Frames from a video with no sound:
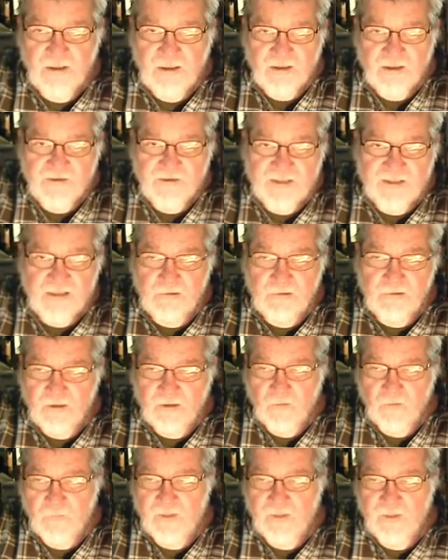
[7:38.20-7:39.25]
dig a
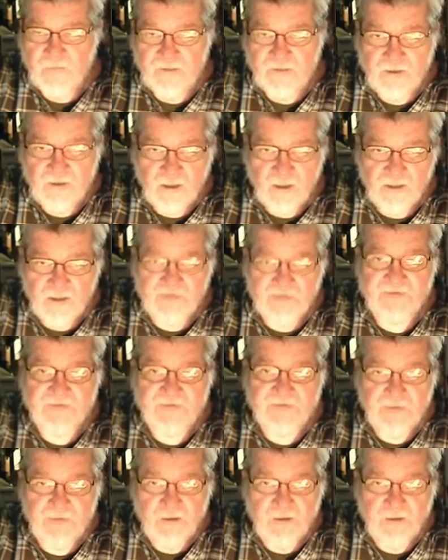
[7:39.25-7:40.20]
little bit, because